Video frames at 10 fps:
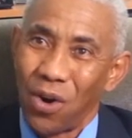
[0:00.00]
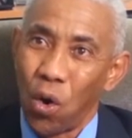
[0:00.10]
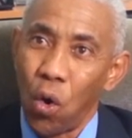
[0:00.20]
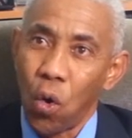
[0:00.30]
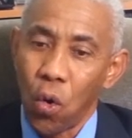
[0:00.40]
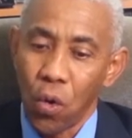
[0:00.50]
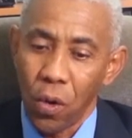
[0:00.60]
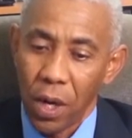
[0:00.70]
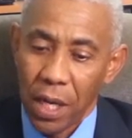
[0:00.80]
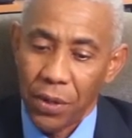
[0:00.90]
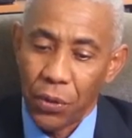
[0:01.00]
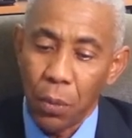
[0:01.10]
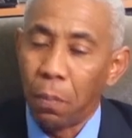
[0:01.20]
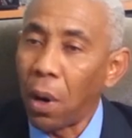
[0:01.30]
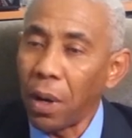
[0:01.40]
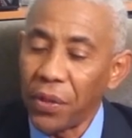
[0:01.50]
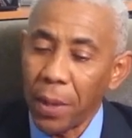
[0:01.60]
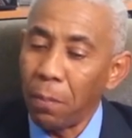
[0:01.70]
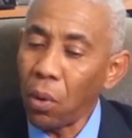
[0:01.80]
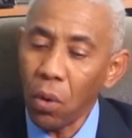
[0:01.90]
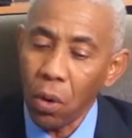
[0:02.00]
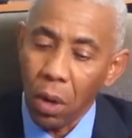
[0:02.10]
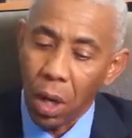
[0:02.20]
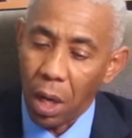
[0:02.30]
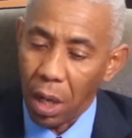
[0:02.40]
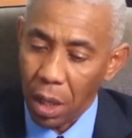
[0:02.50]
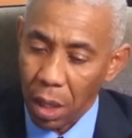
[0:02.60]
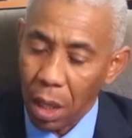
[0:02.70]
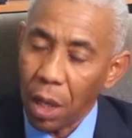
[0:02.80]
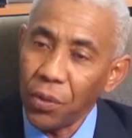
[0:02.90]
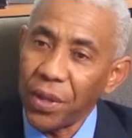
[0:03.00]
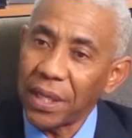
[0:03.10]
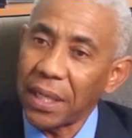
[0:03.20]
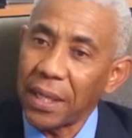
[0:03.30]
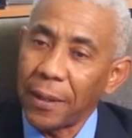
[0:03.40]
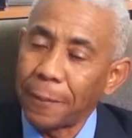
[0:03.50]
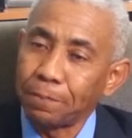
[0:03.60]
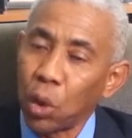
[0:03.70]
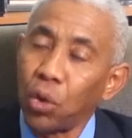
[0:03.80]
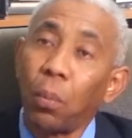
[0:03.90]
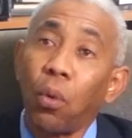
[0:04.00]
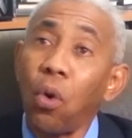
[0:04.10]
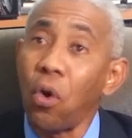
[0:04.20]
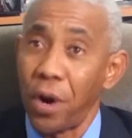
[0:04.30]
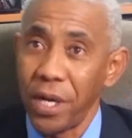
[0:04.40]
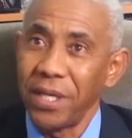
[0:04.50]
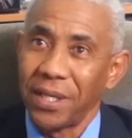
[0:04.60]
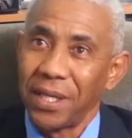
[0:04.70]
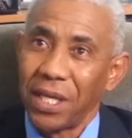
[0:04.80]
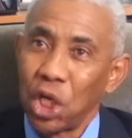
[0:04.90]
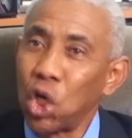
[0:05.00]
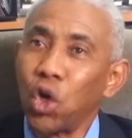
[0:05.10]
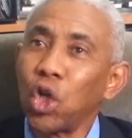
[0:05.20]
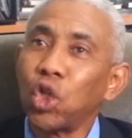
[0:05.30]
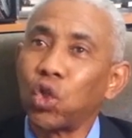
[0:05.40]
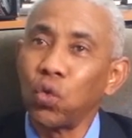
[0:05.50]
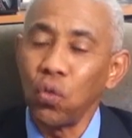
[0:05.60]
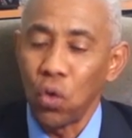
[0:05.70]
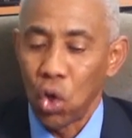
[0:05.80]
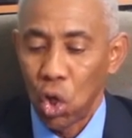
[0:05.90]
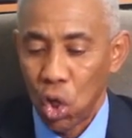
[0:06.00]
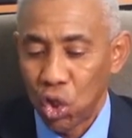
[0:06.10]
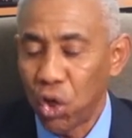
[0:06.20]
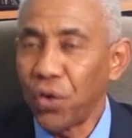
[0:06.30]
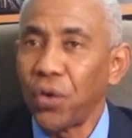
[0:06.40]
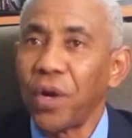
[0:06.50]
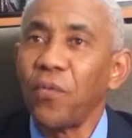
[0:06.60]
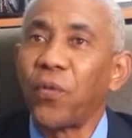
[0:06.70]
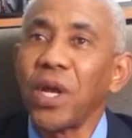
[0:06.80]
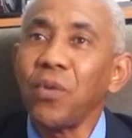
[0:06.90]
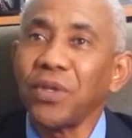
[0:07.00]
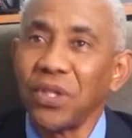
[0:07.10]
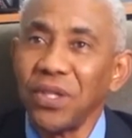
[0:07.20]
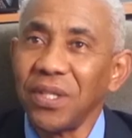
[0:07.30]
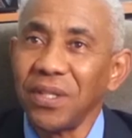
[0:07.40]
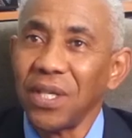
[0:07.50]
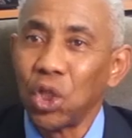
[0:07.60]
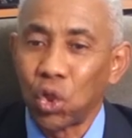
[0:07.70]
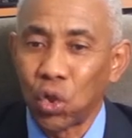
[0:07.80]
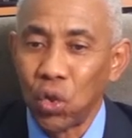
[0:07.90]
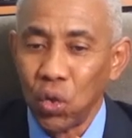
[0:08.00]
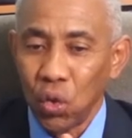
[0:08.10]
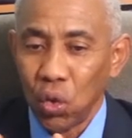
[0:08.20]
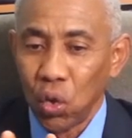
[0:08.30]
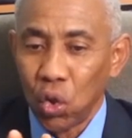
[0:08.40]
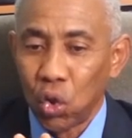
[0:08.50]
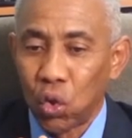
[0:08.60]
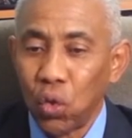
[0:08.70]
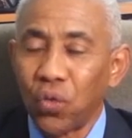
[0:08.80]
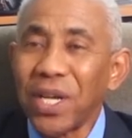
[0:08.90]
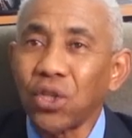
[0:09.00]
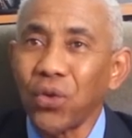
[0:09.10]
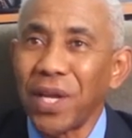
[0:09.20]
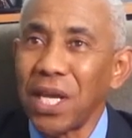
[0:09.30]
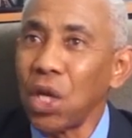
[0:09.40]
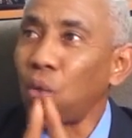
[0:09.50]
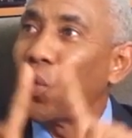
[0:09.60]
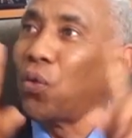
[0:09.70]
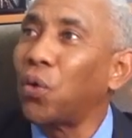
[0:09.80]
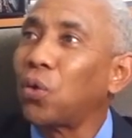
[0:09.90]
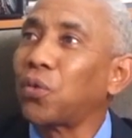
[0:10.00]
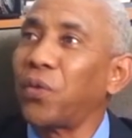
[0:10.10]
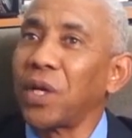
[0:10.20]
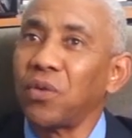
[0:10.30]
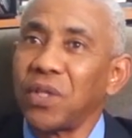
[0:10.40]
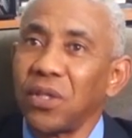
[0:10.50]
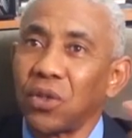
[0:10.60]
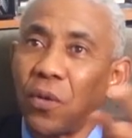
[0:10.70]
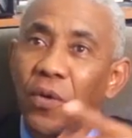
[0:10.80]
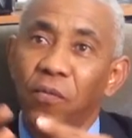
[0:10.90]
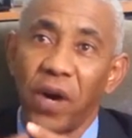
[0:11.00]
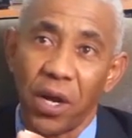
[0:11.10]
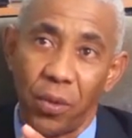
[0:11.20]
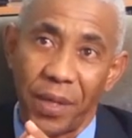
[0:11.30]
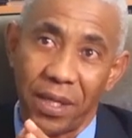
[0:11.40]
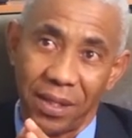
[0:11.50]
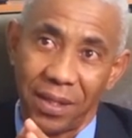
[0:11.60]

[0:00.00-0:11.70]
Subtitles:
or the ball on the board in order to generate frequencies to resonate with those frequencies of the environment.